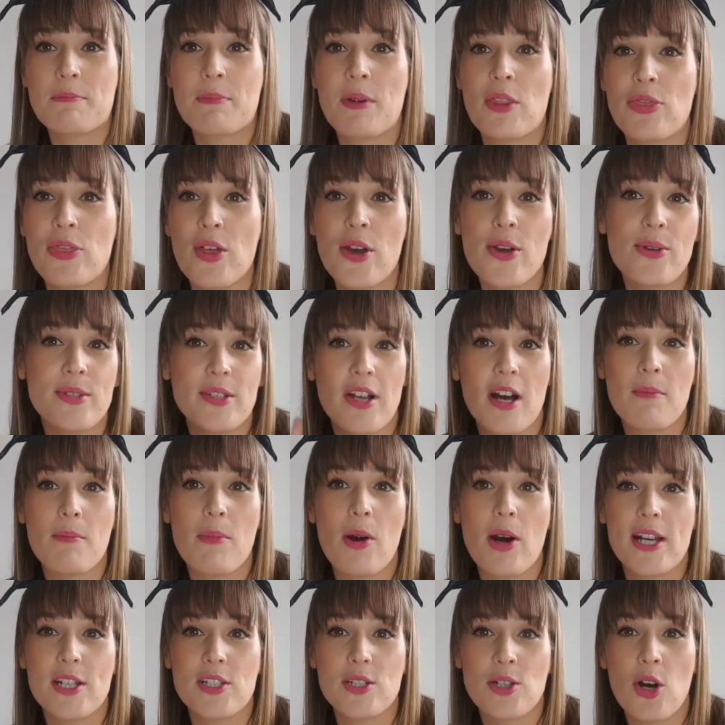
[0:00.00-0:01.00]
but those are
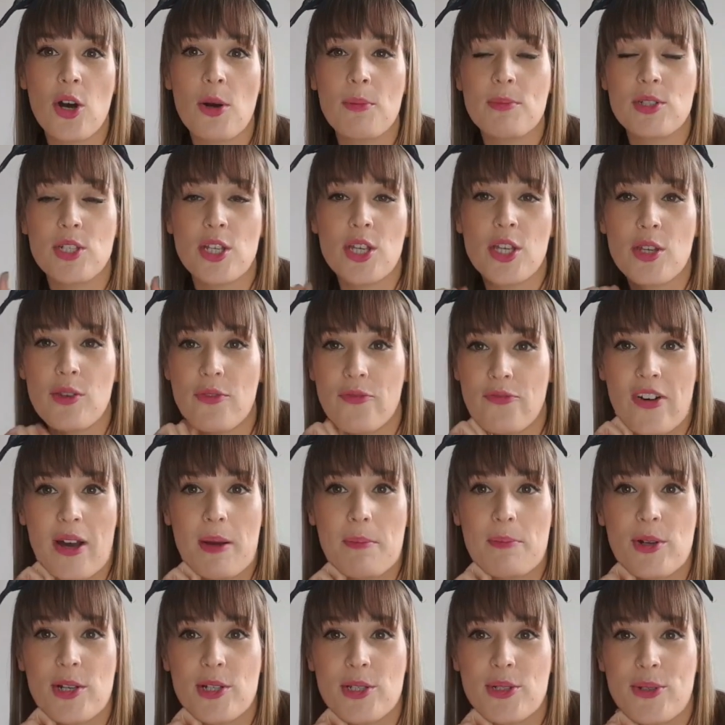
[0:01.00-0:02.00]
my top two
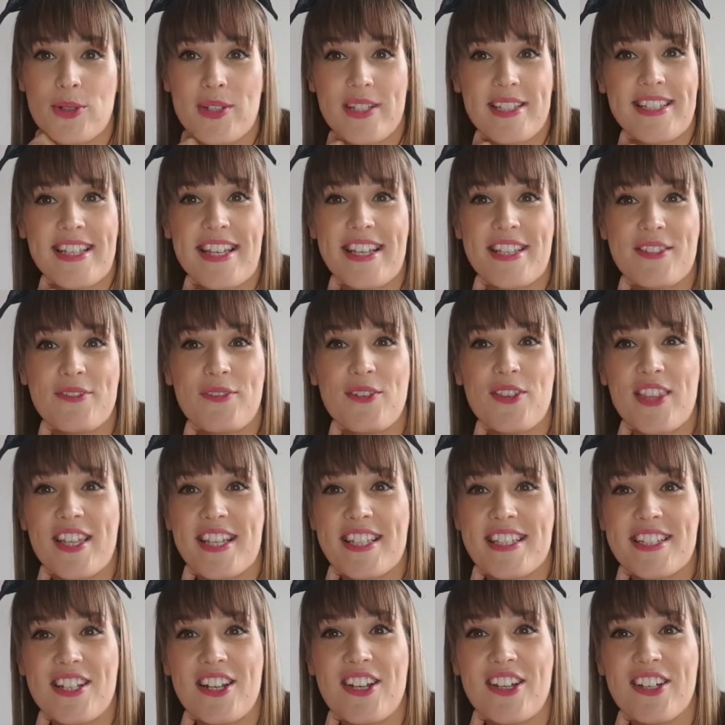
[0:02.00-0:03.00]
fabric choices for
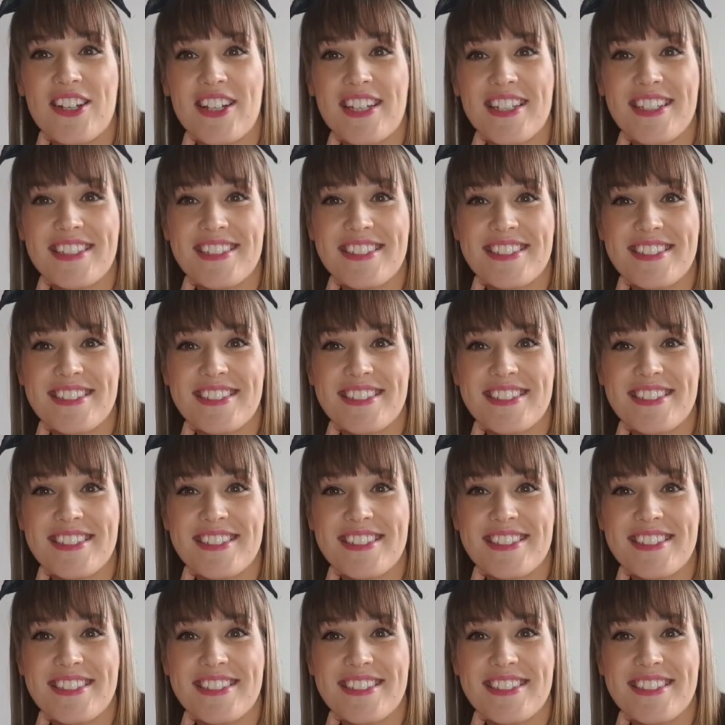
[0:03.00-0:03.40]
this look.